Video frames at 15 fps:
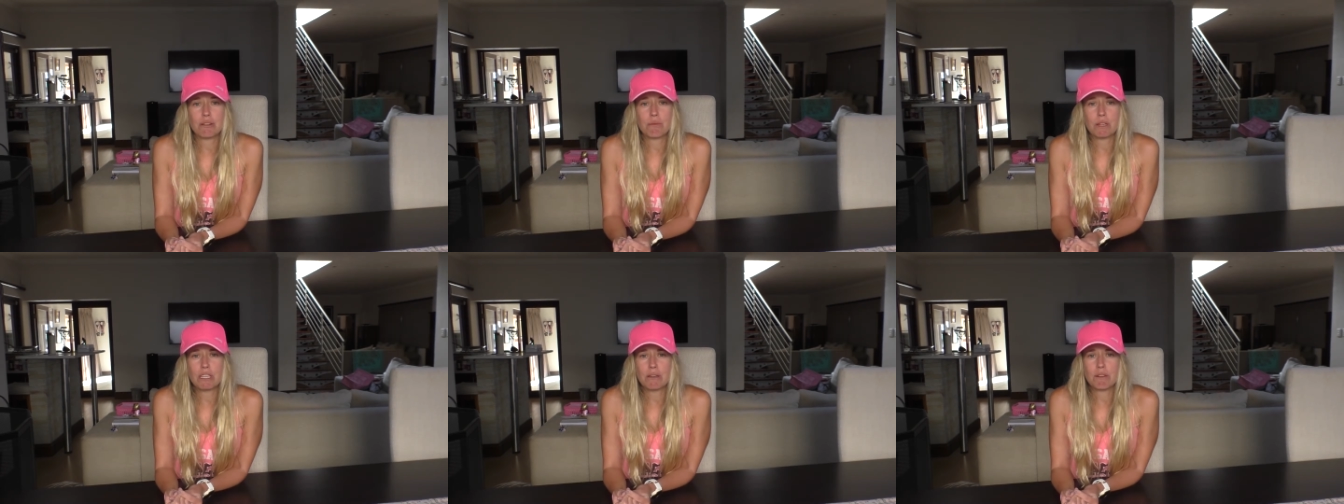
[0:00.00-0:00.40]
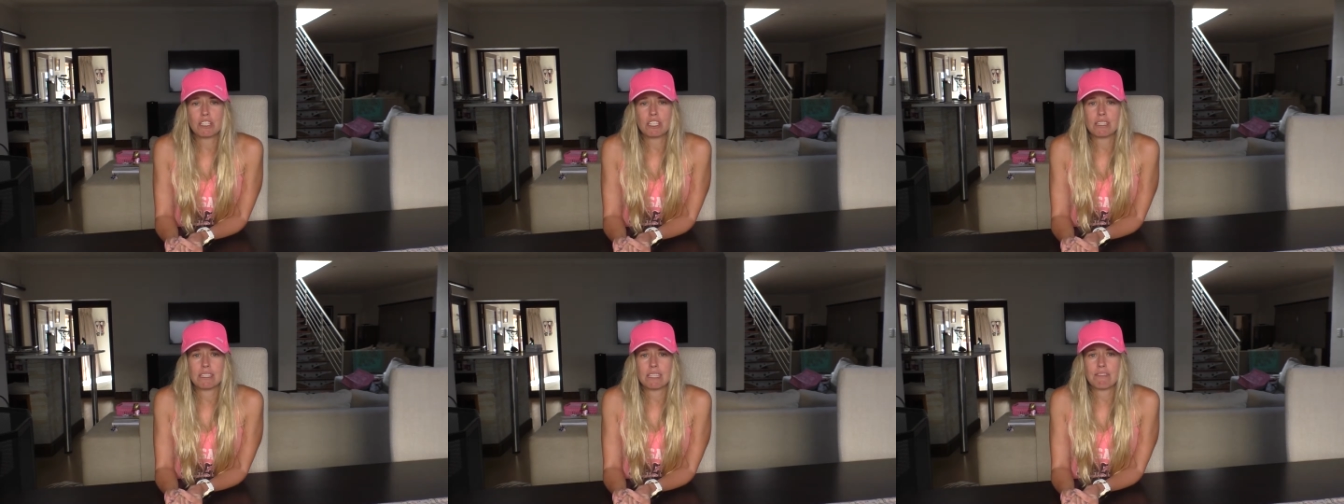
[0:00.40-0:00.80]
when you're
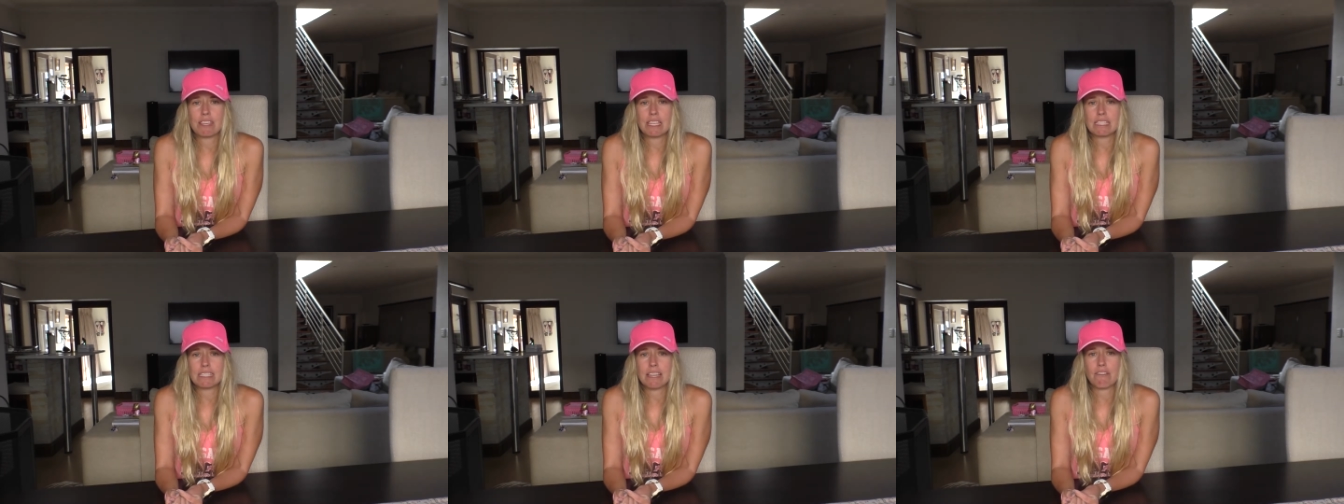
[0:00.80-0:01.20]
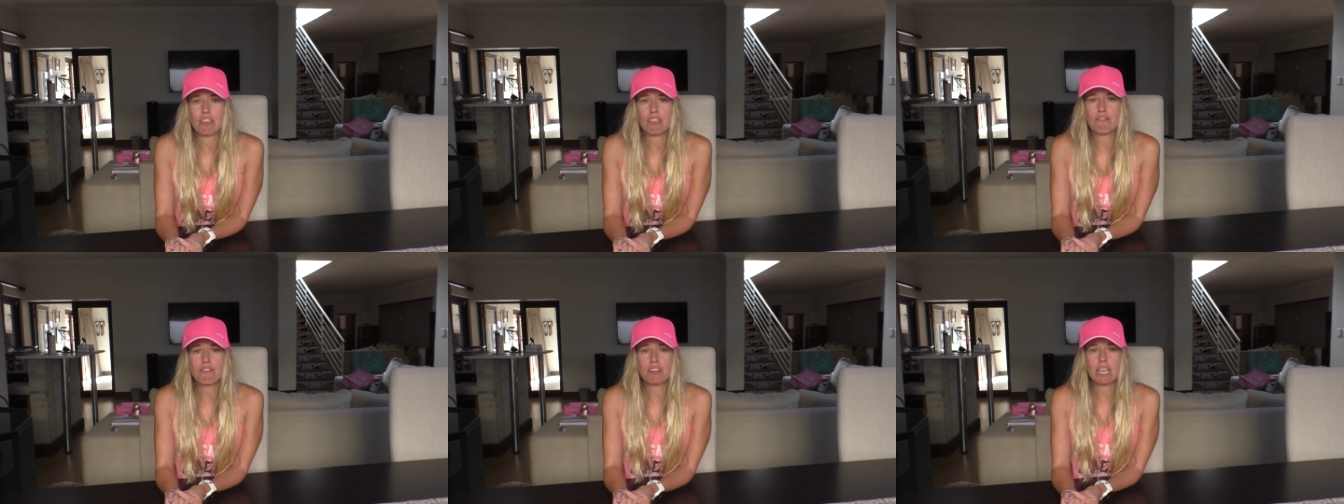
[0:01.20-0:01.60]
watching TV and stuff,
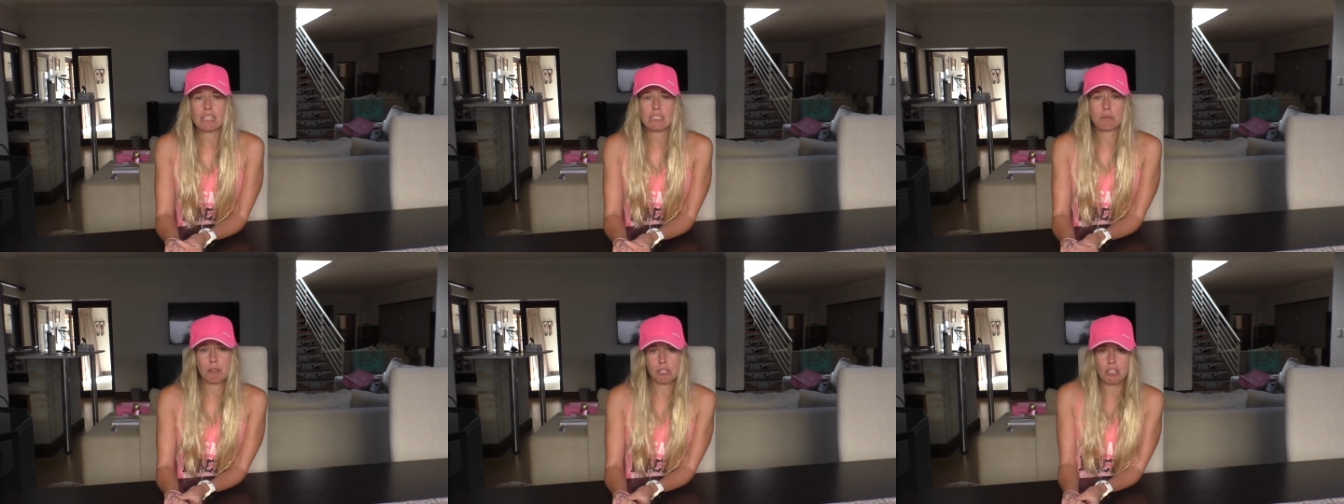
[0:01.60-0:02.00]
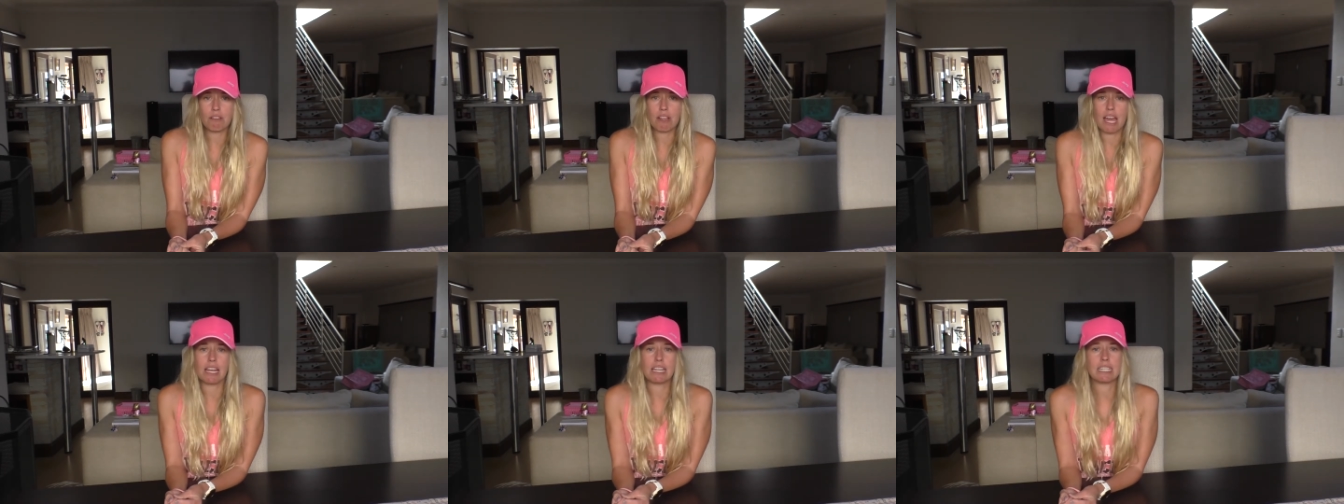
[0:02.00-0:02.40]
you forget, especially
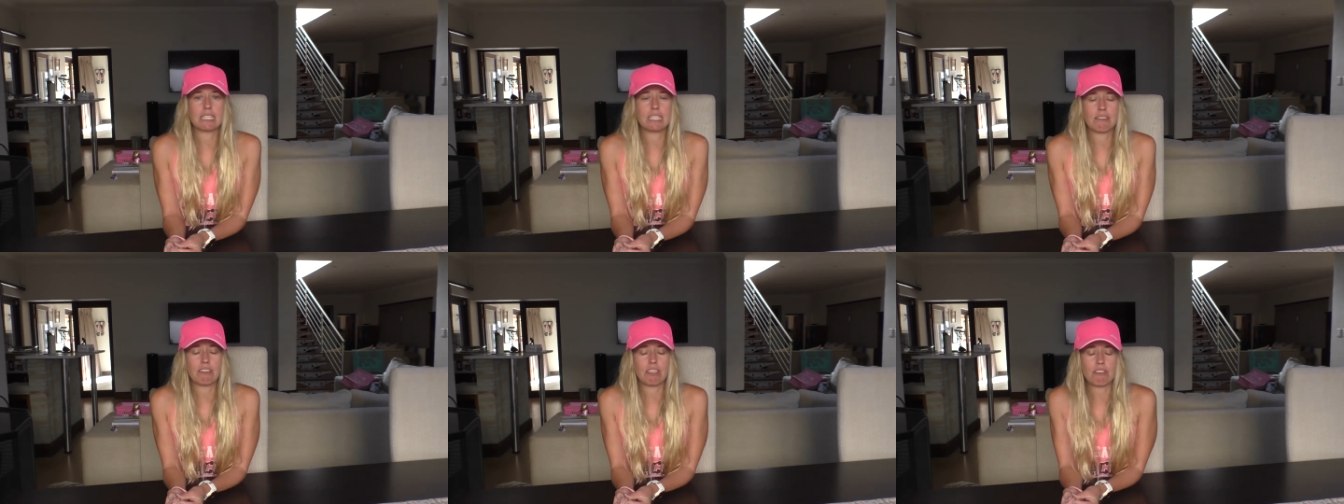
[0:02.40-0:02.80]
reality TV,